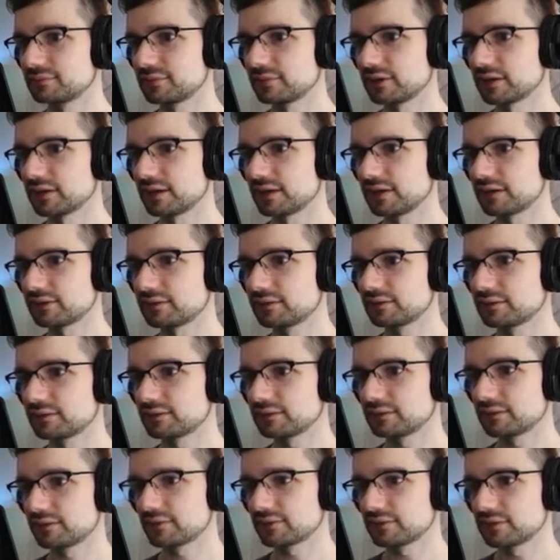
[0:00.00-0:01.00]
All right,
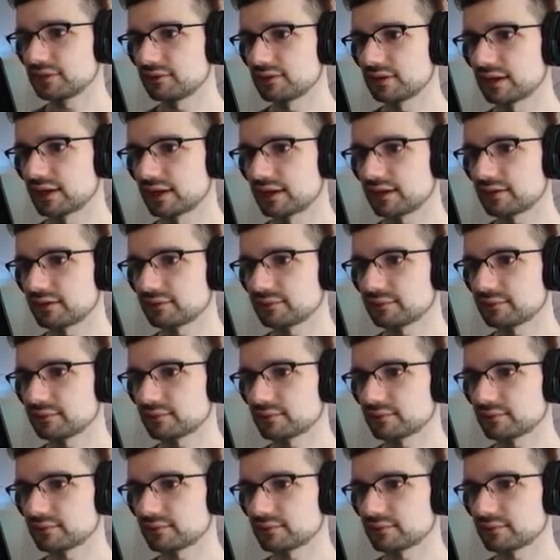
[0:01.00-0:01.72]
let's leave that.